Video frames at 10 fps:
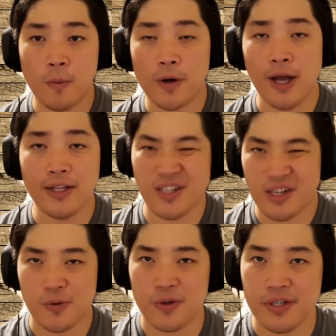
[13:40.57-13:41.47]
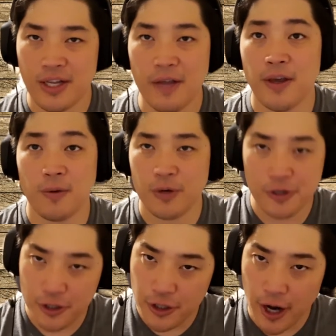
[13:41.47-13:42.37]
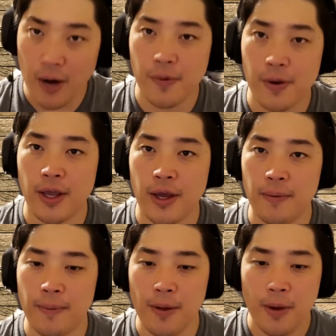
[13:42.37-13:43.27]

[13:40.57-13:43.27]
We're not just receiving it, we're sharing it.